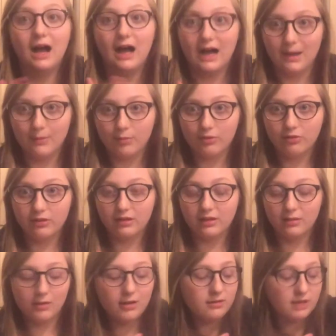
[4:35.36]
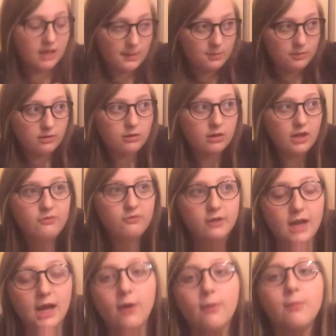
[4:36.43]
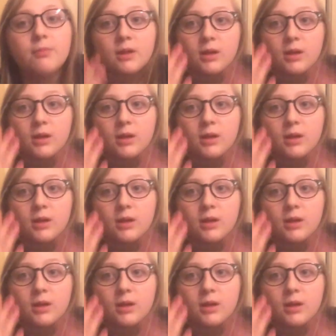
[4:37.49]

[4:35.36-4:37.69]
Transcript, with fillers: I personally think my setup is okay for now,